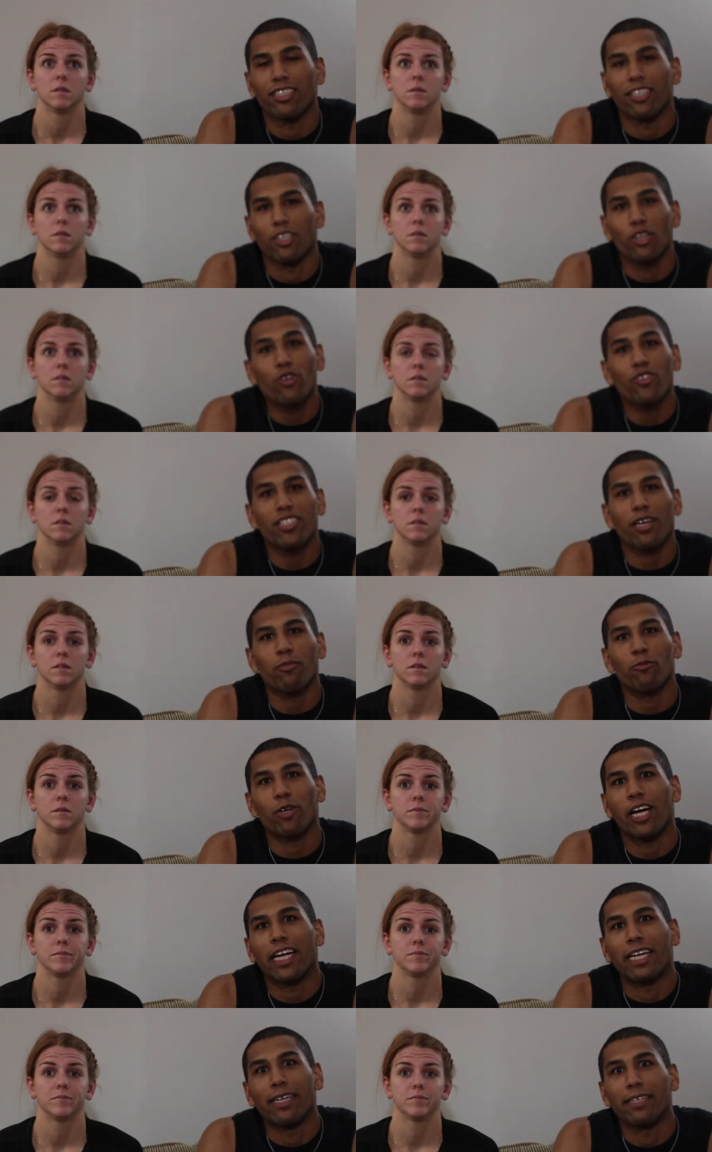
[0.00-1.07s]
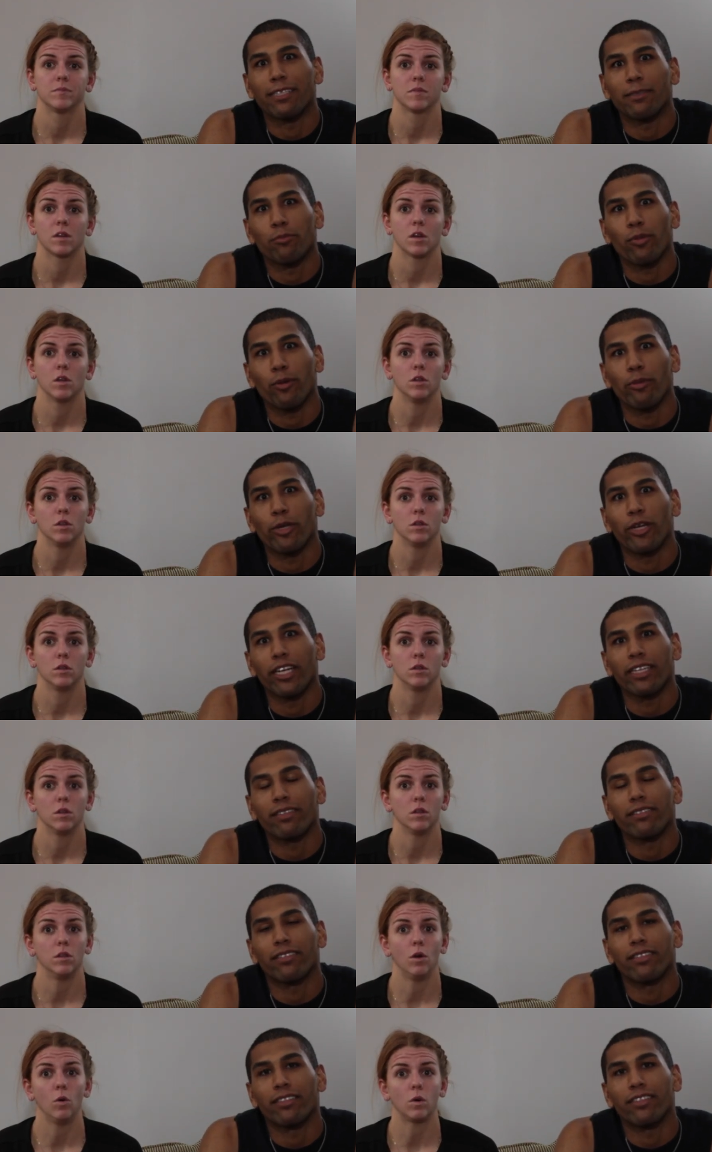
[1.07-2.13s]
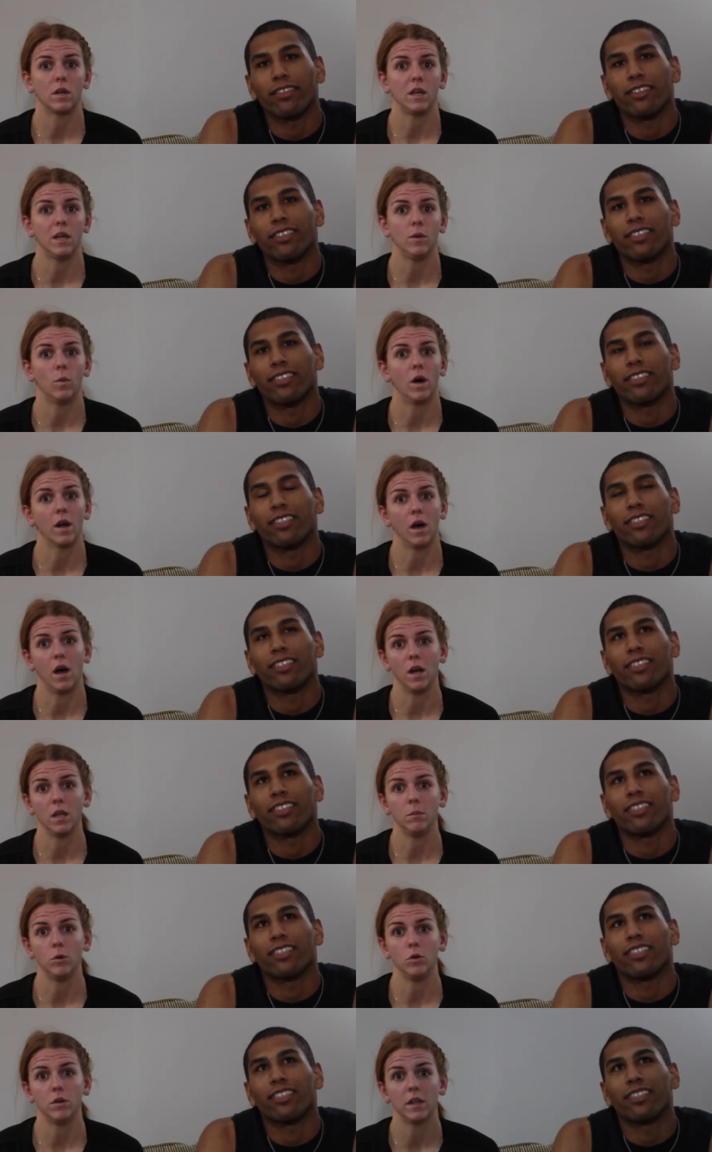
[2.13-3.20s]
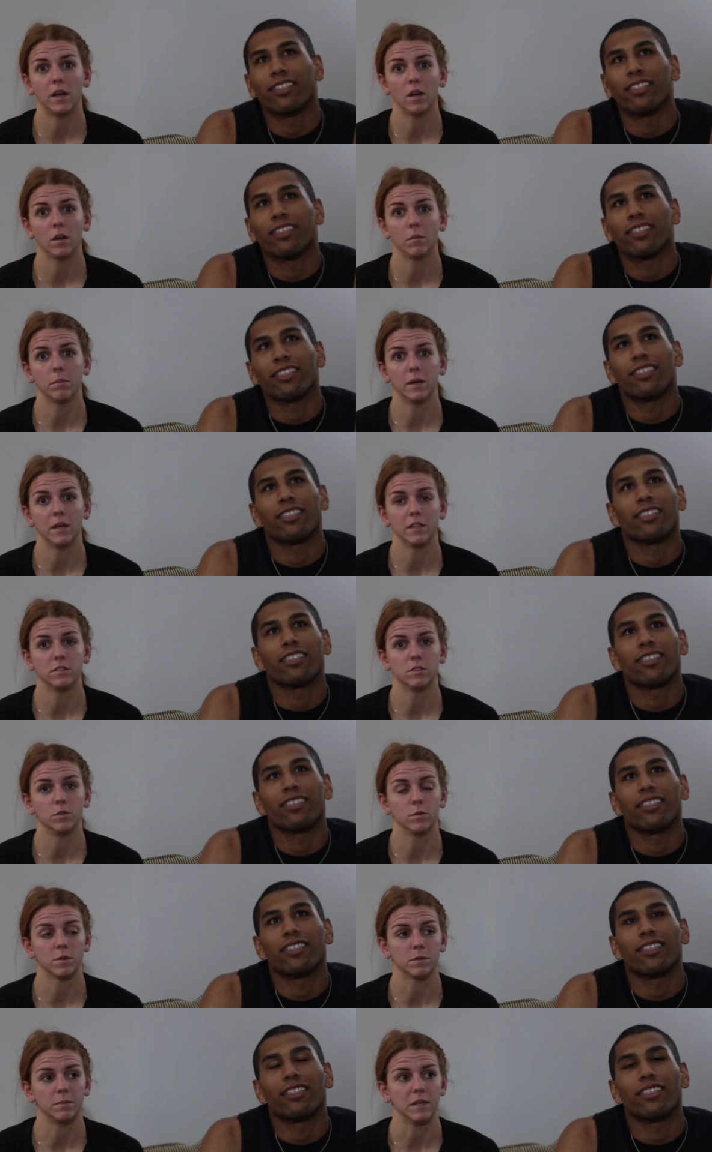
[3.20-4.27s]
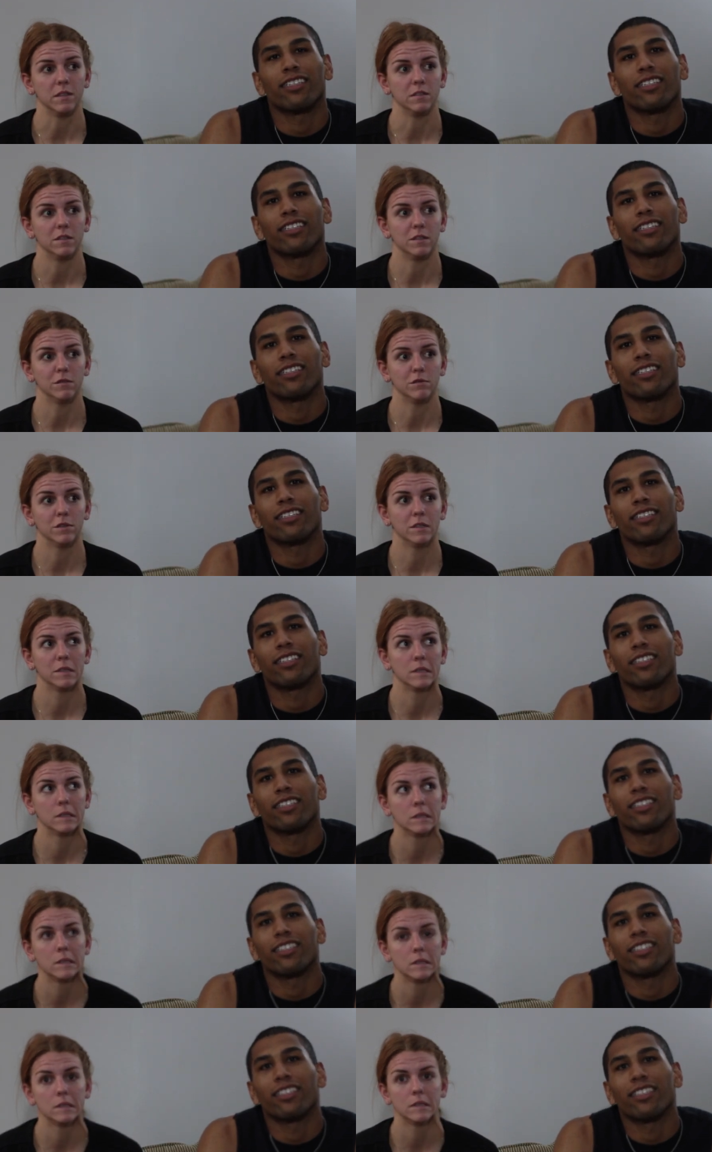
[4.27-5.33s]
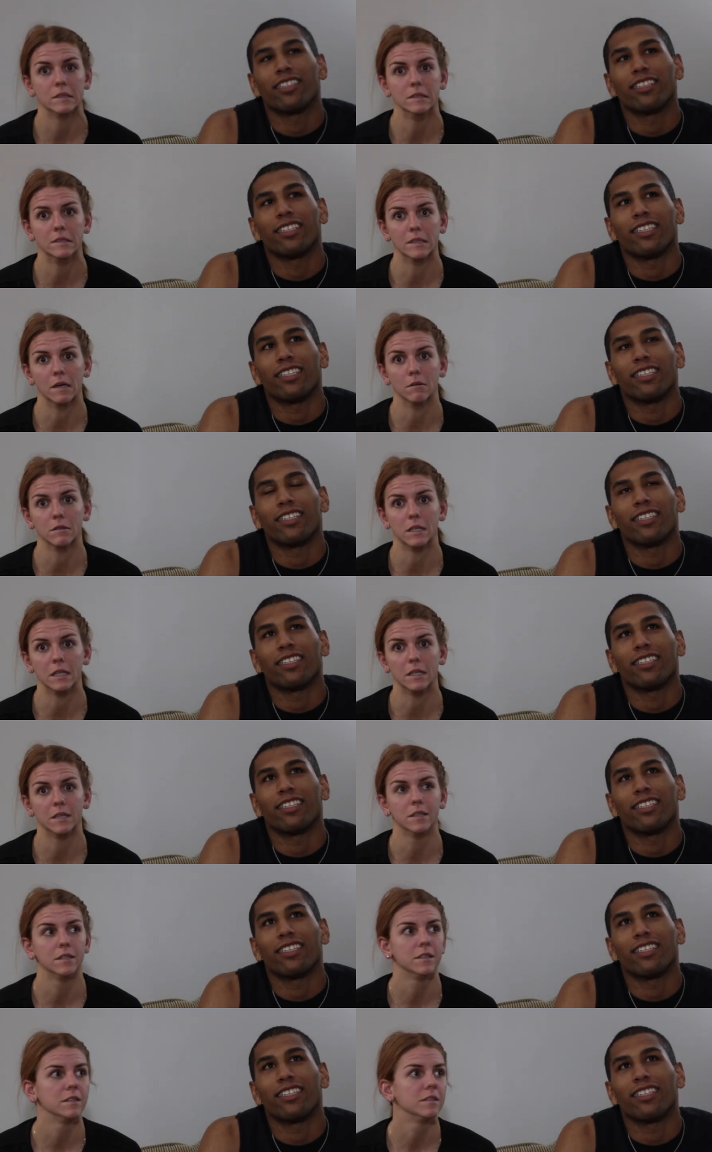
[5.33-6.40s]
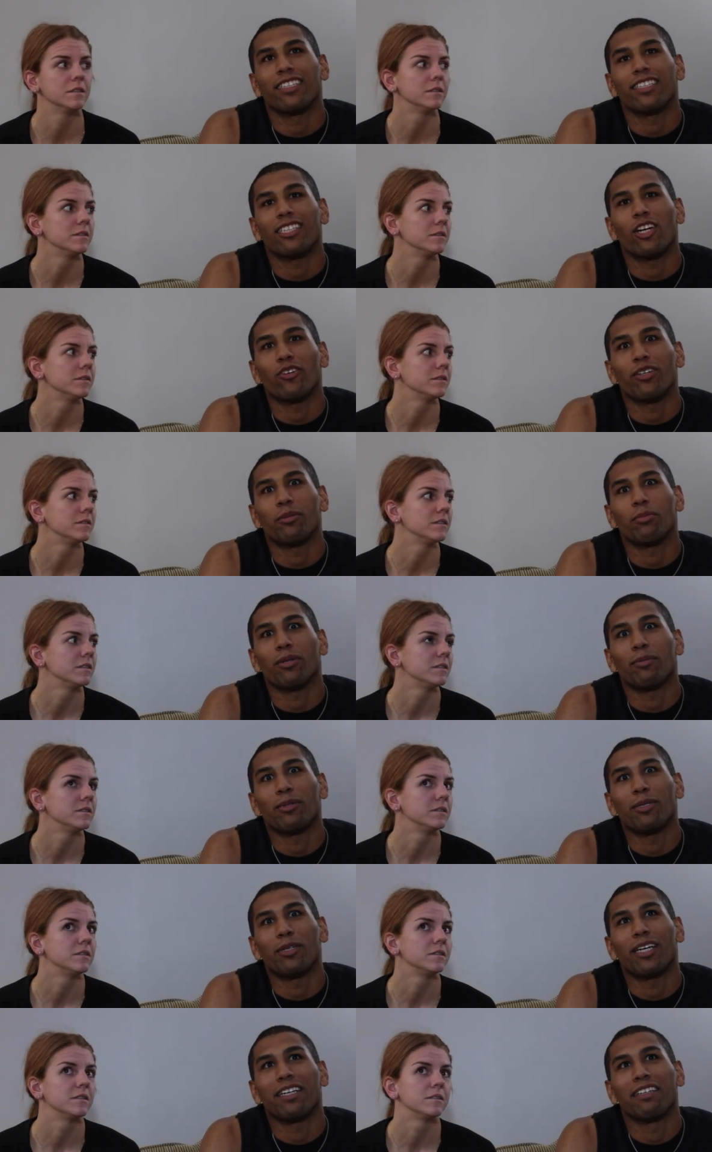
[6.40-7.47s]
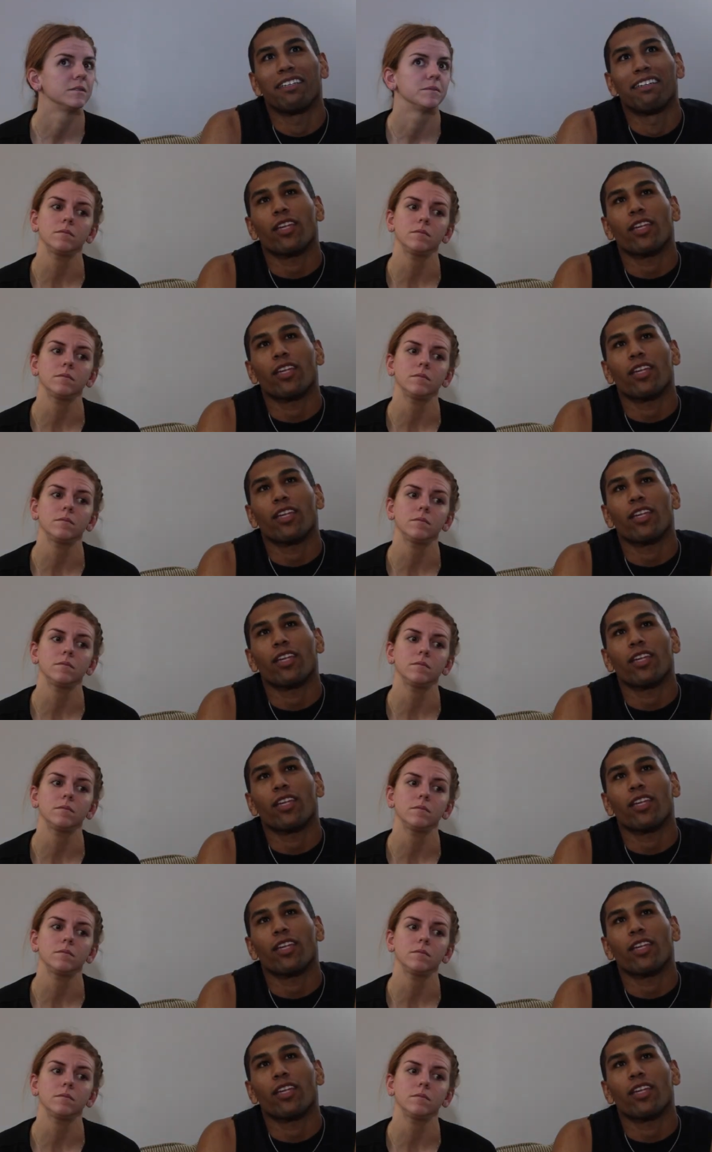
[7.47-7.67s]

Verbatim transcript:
Speaker 1: You're doing something right, Bermuda.
Speaker 2: Low key want a honeymoon there, but it's too expensive. Sorry.
Speaker 1: Sorry, Bermuda.